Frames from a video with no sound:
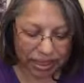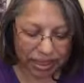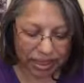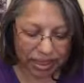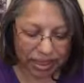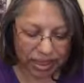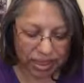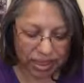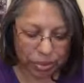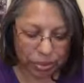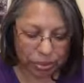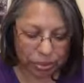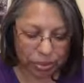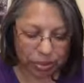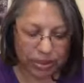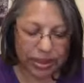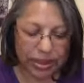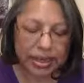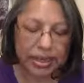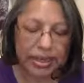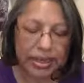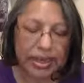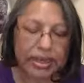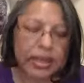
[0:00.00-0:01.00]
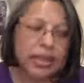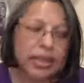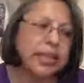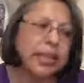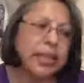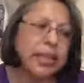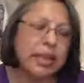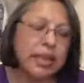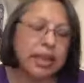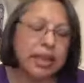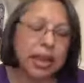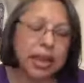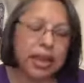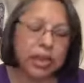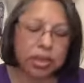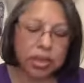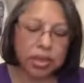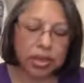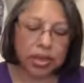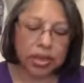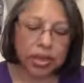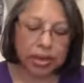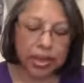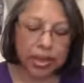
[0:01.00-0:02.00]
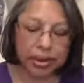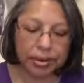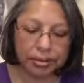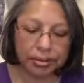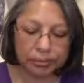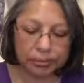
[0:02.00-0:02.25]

Just breathing easy and naturally now.